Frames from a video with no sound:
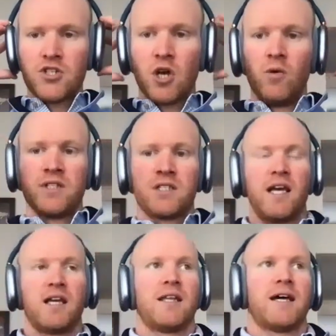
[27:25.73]
So it's
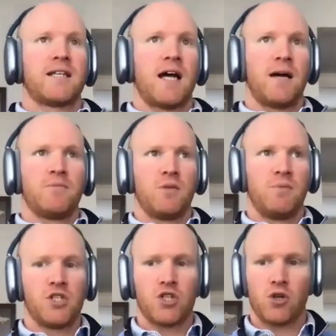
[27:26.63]
taking that time to
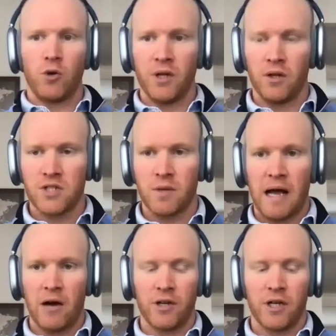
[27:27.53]
be scrupulous
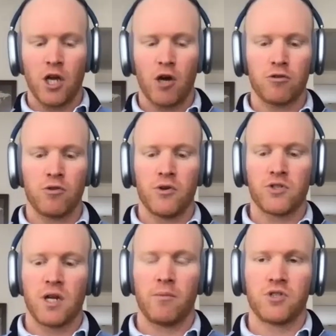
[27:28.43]
about it, go through
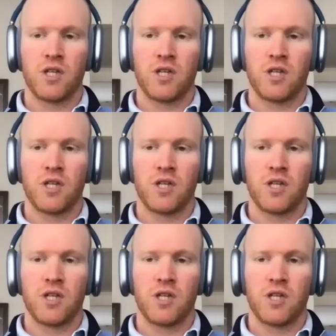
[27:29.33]
those numbers.